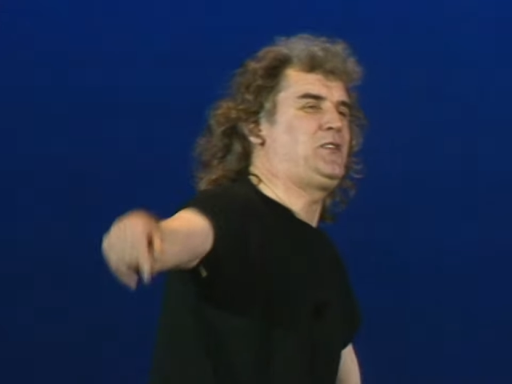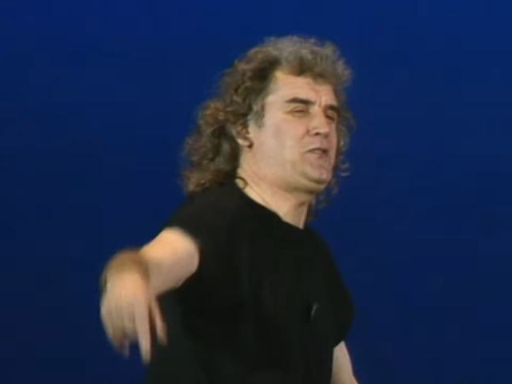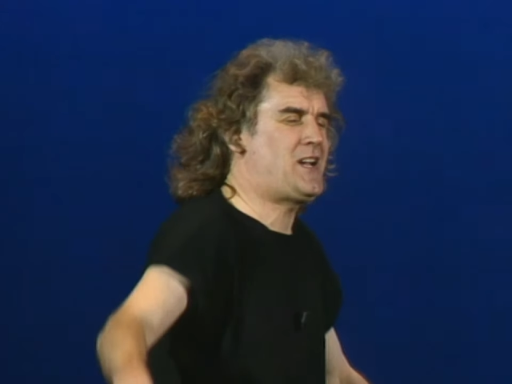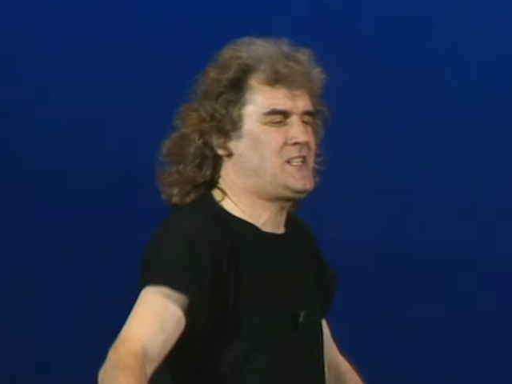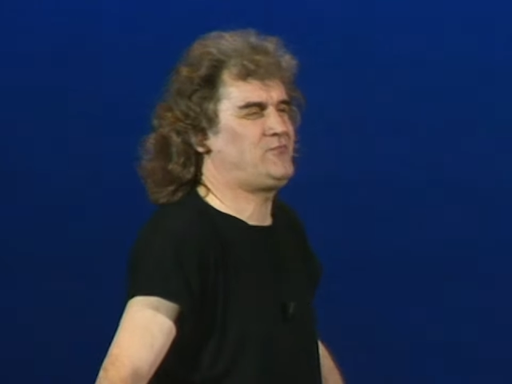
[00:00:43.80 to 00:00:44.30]

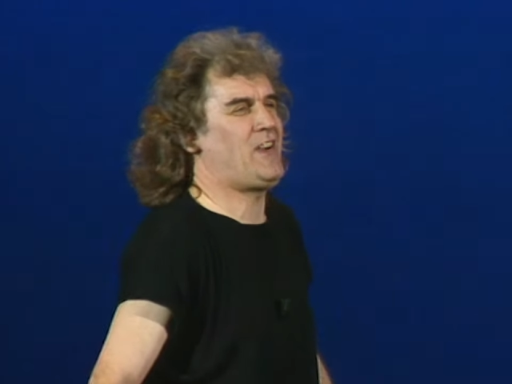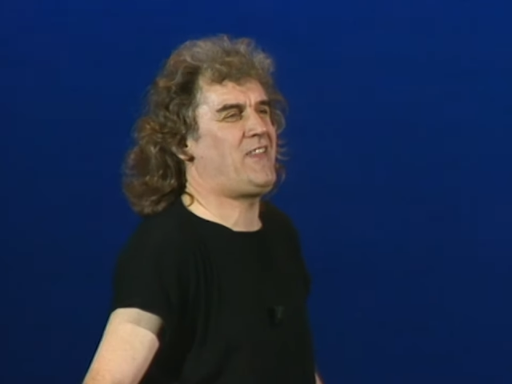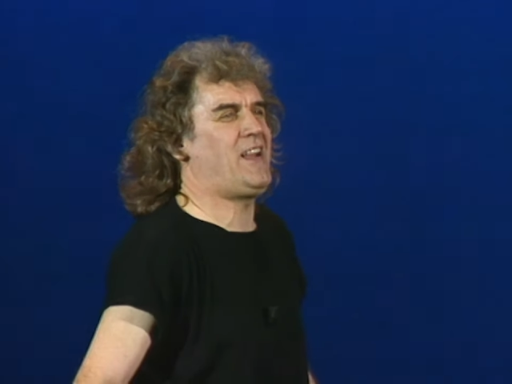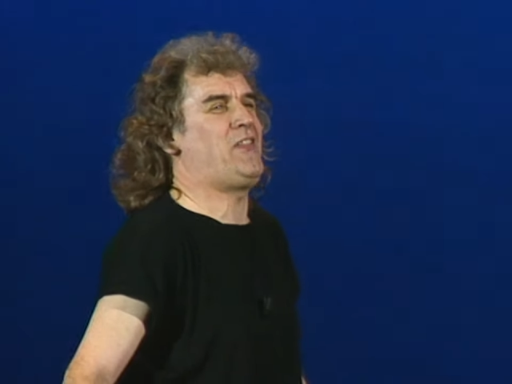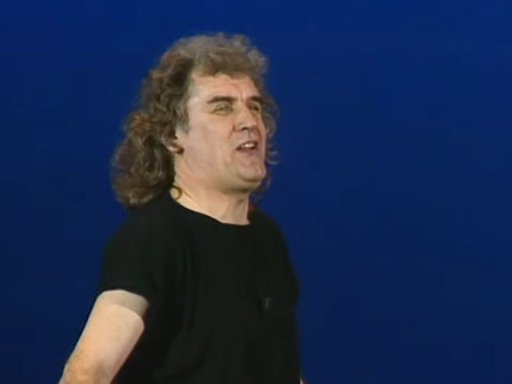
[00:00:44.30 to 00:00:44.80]
Yes,
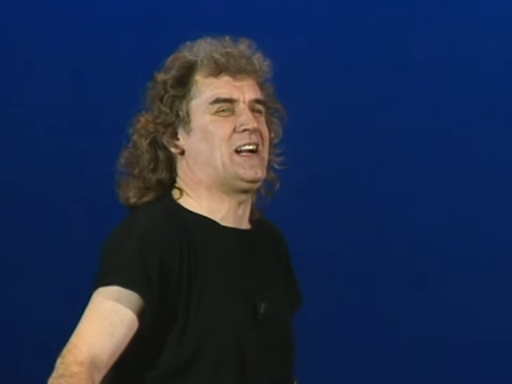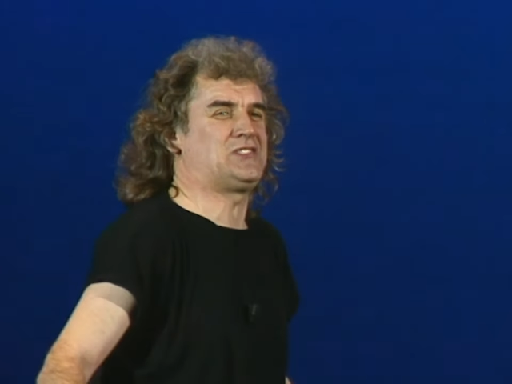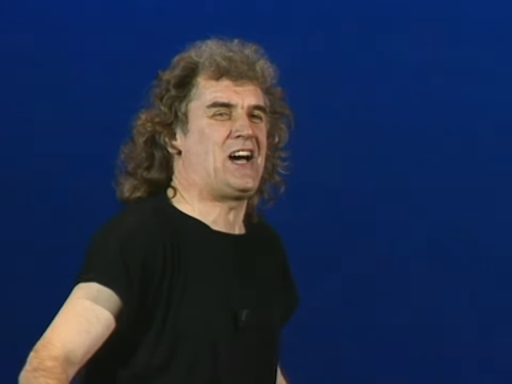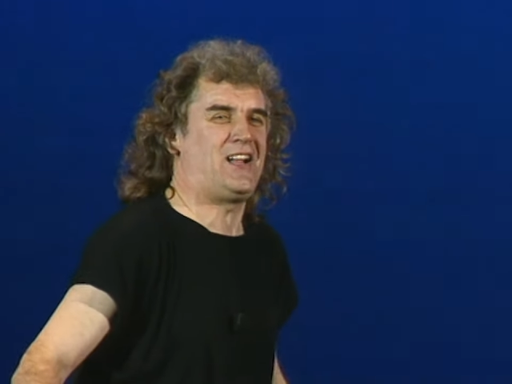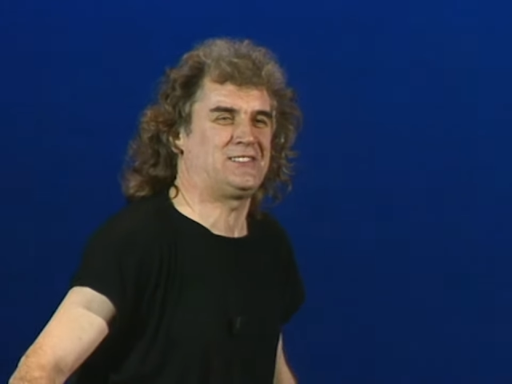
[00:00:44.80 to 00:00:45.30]
Father, I think I
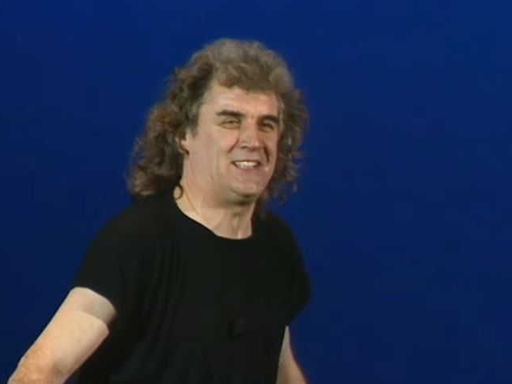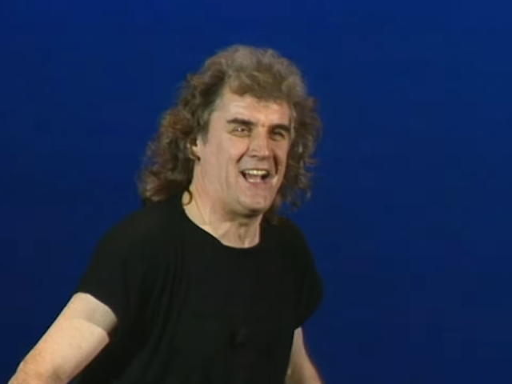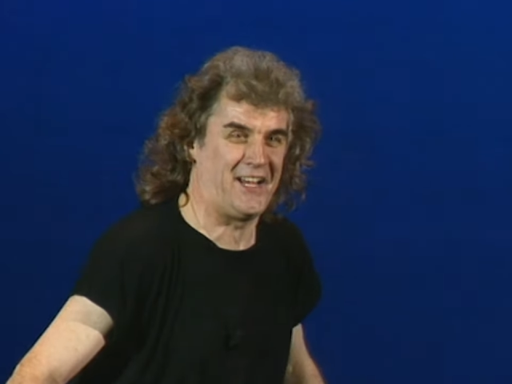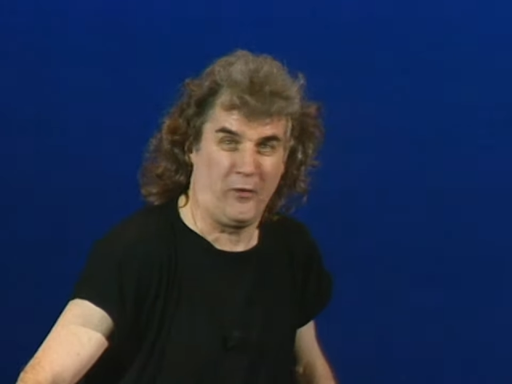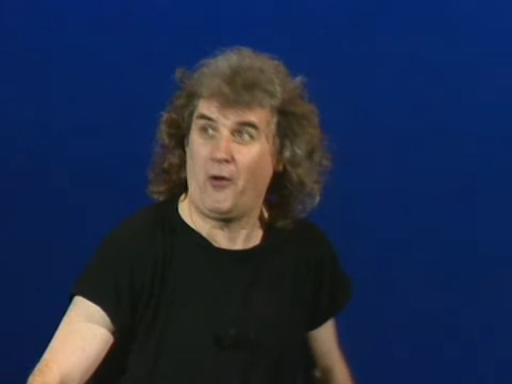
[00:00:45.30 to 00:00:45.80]
shall
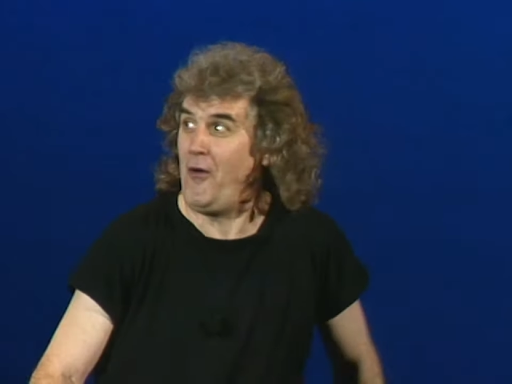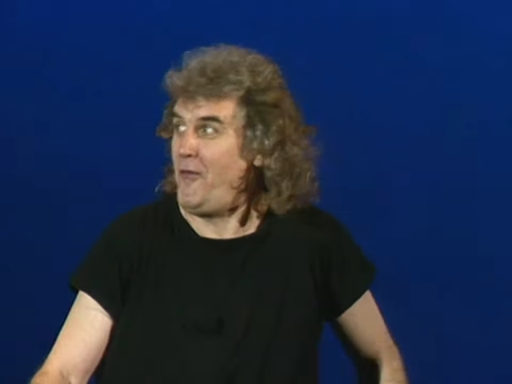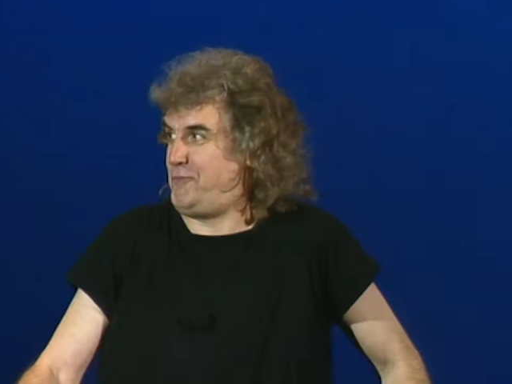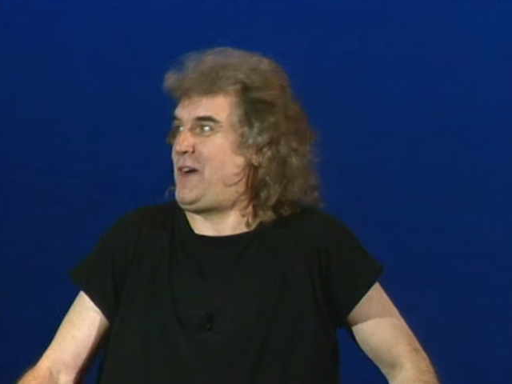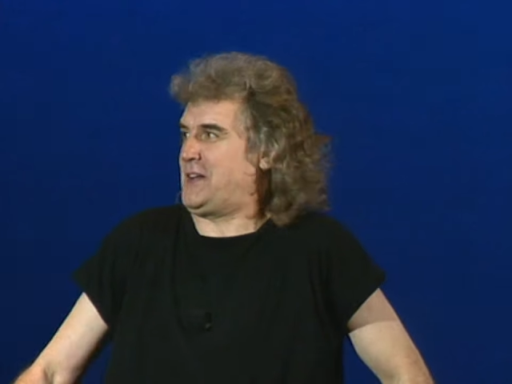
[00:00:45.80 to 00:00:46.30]
today. Oh,
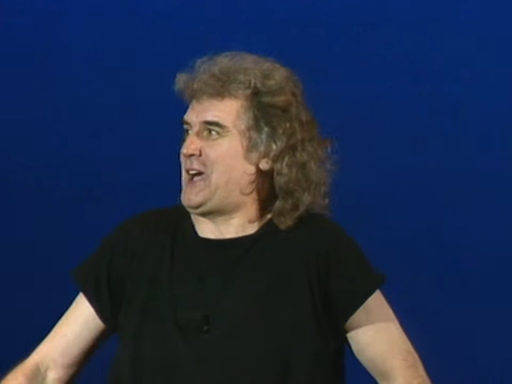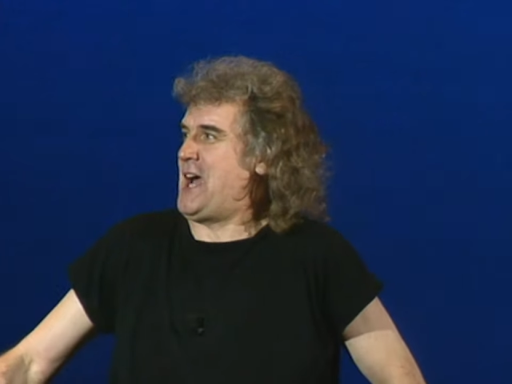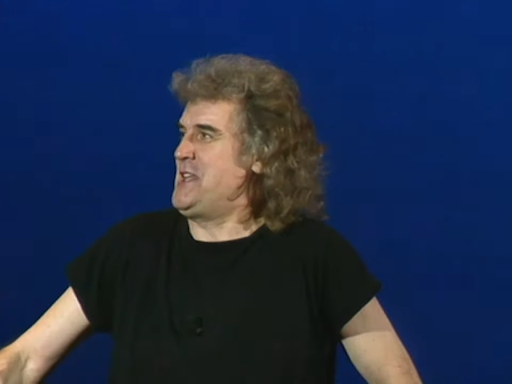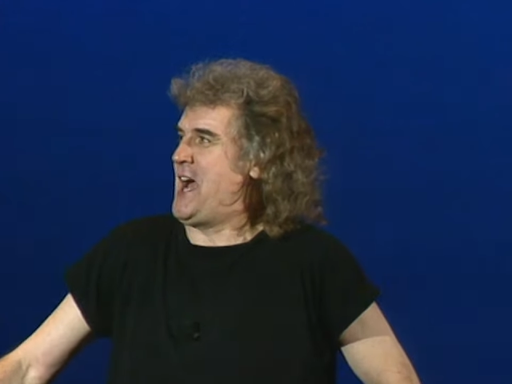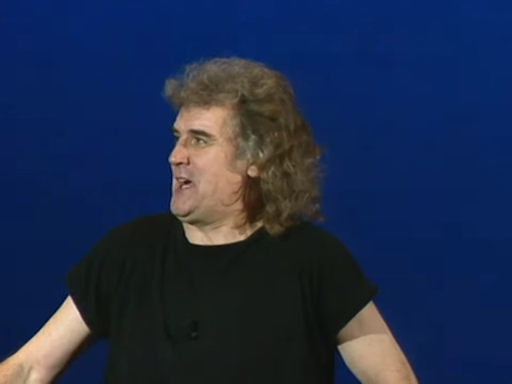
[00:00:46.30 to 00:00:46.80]
fuck
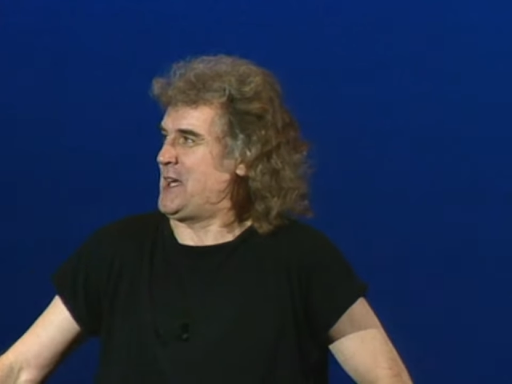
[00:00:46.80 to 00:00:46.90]
that in that